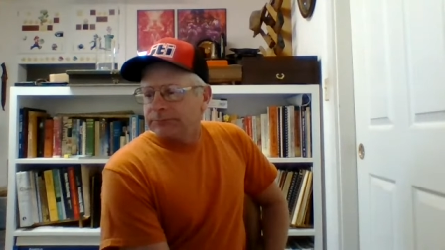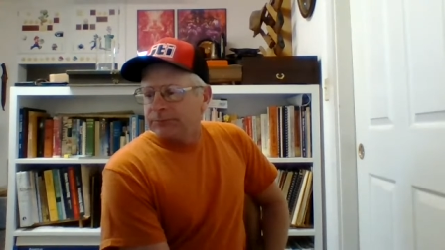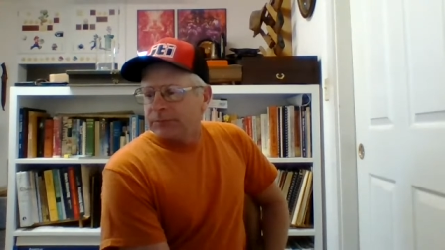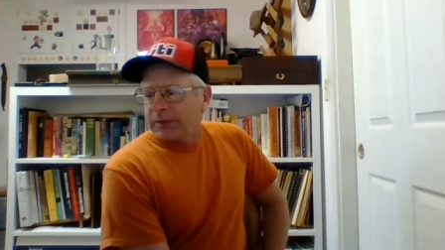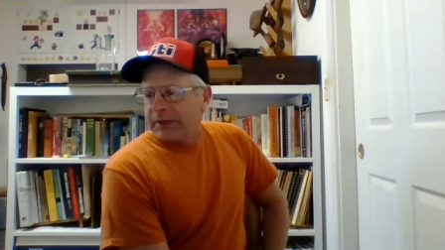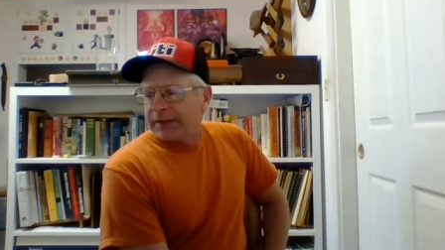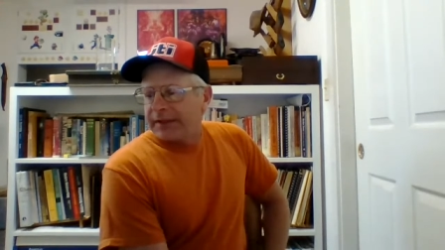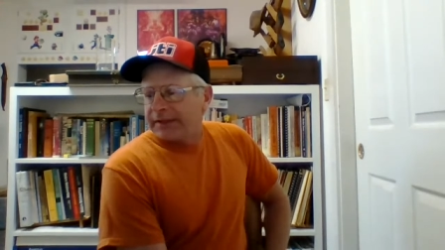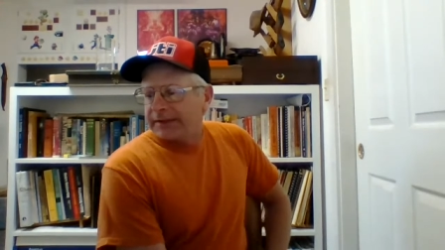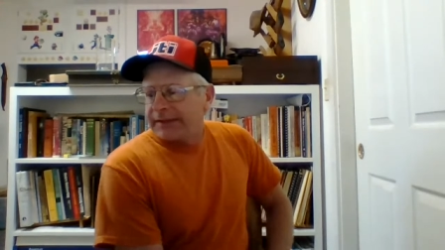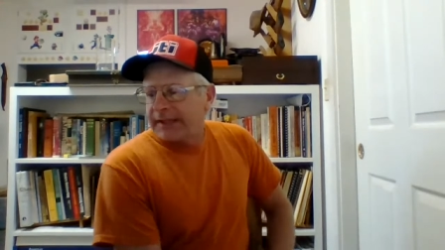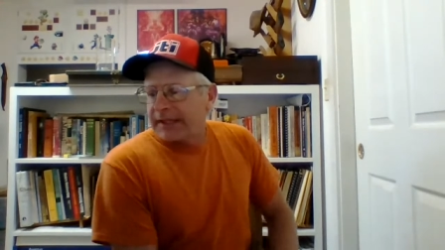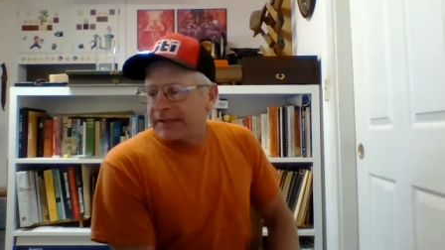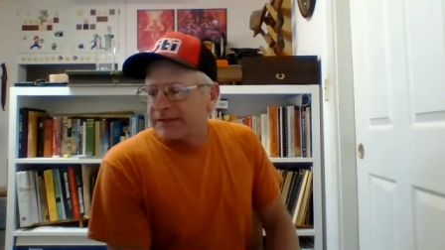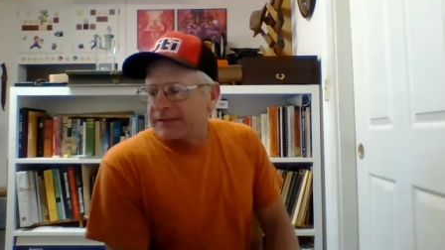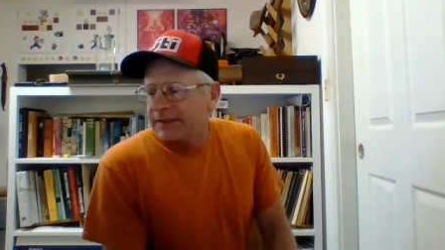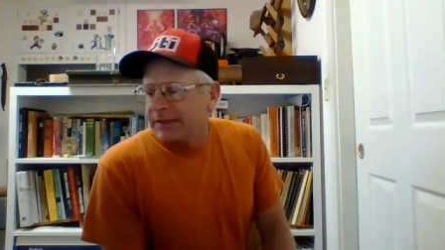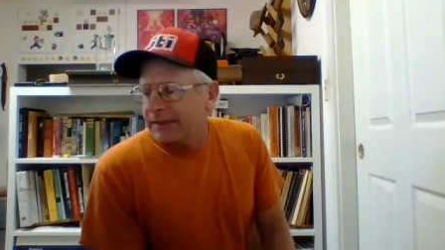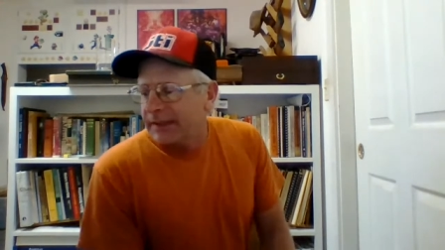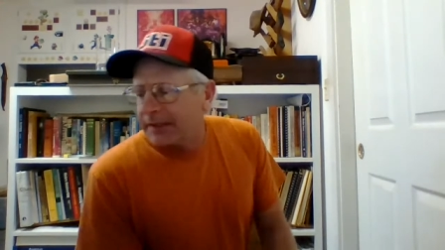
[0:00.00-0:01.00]
well, I think
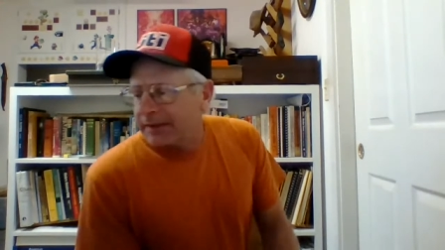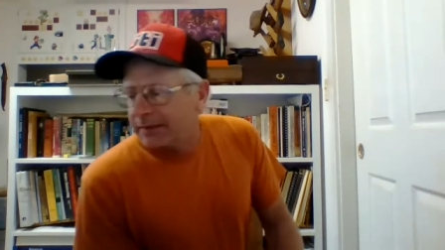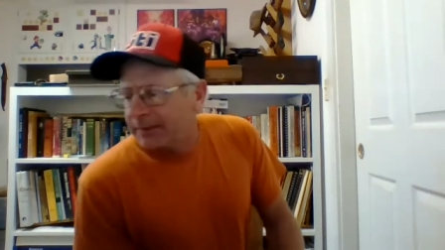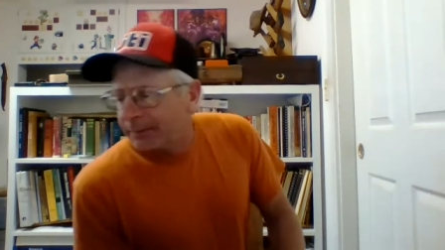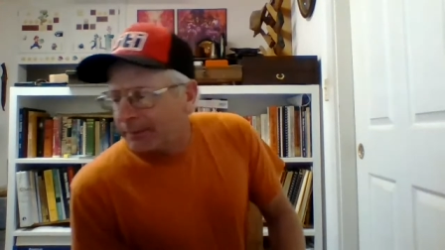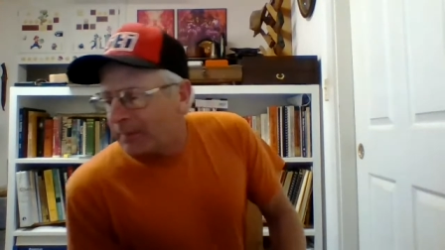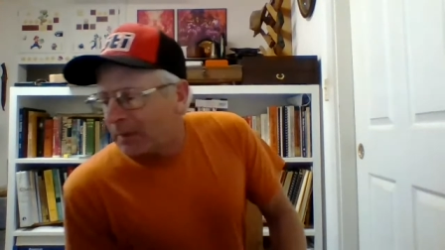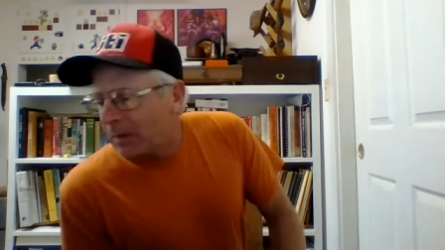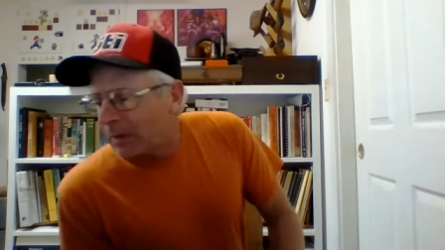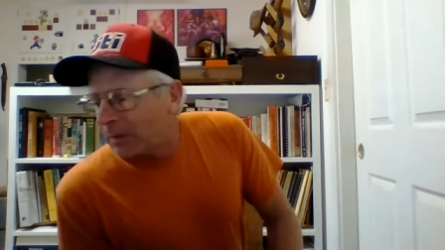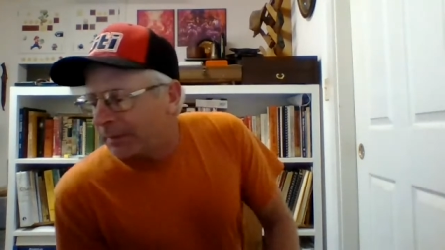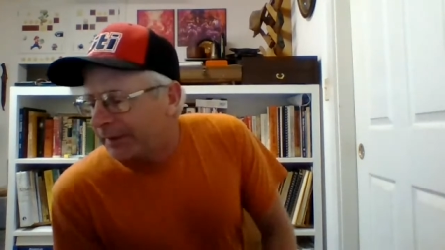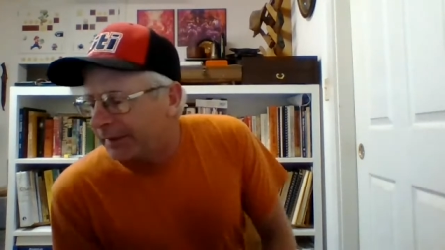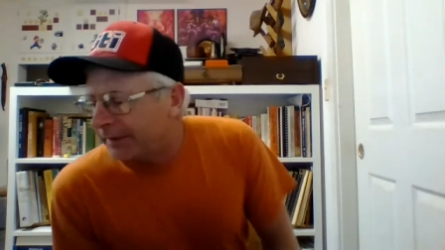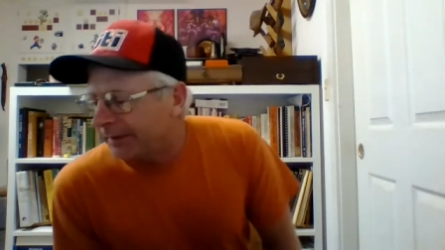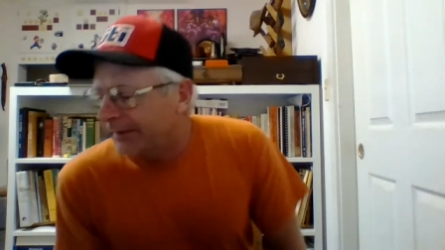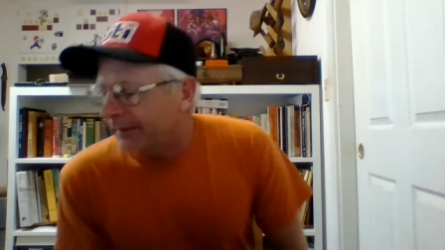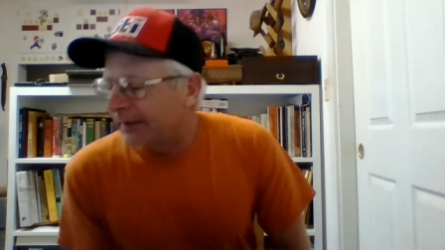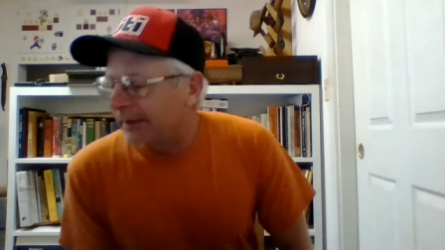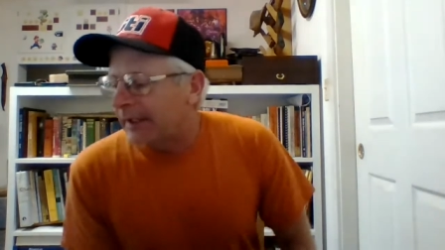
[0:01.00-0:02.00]
that's it at the moment
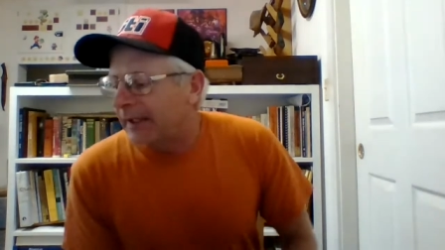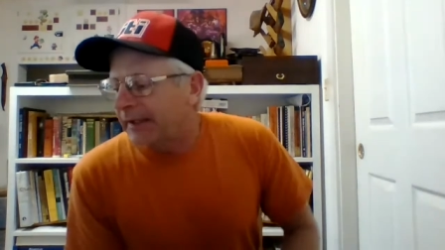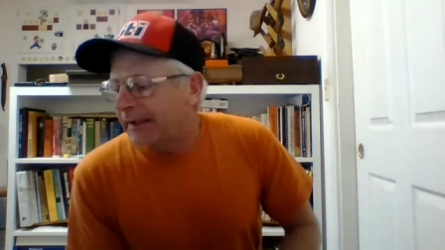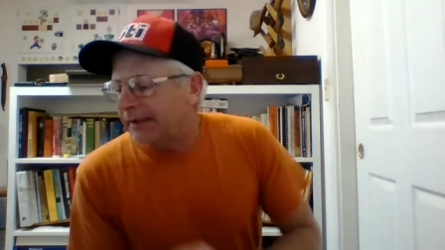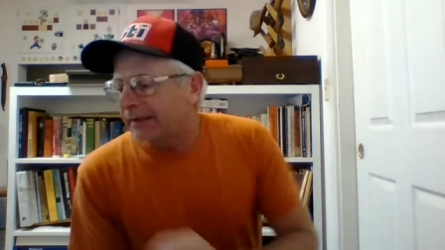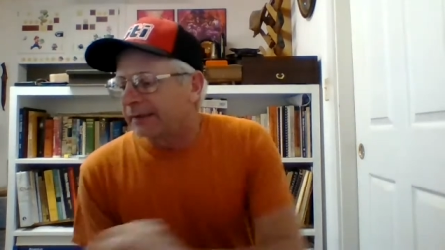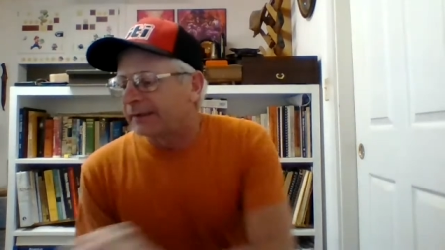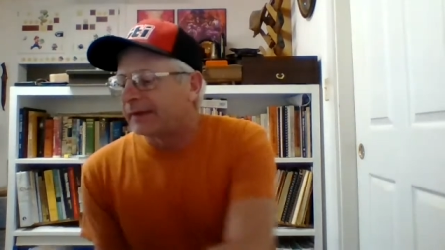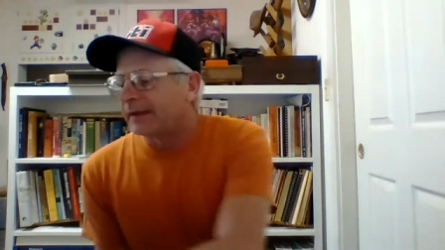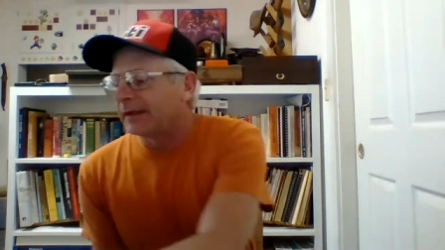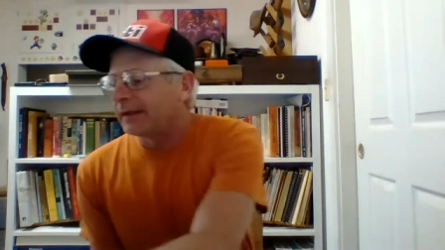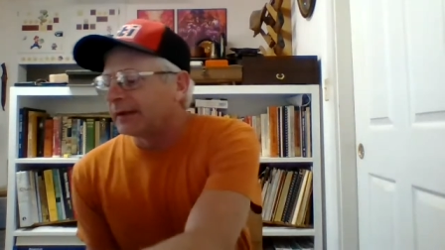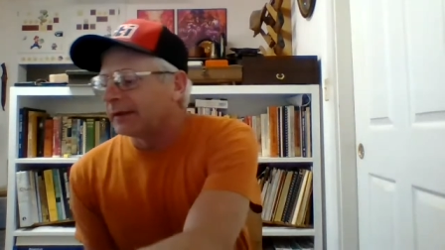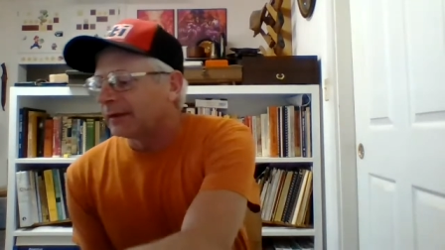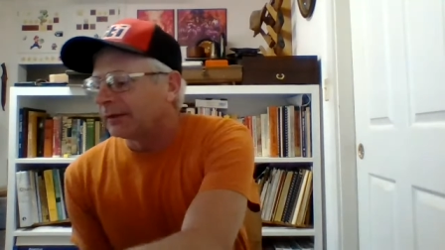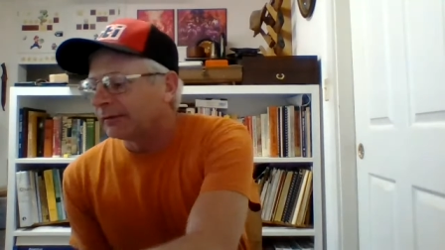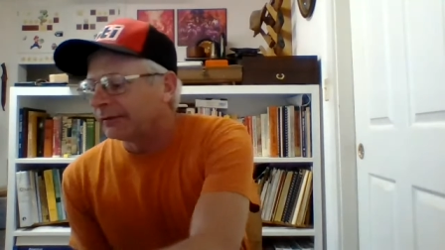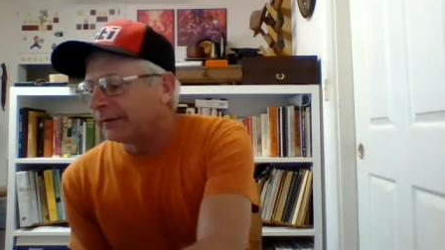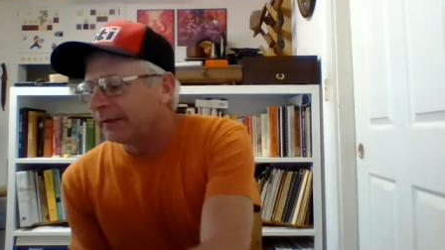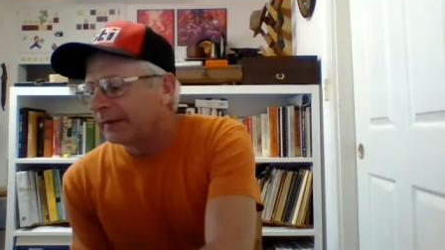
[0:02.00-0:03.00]
that I can think
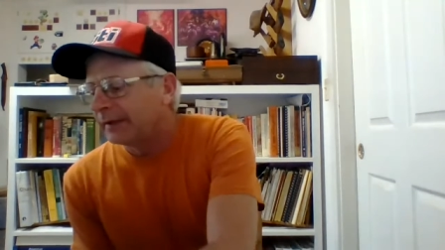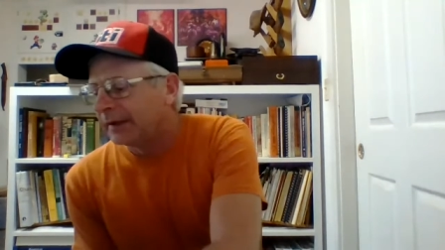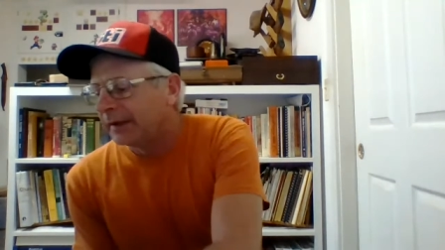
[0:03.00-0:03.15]
of.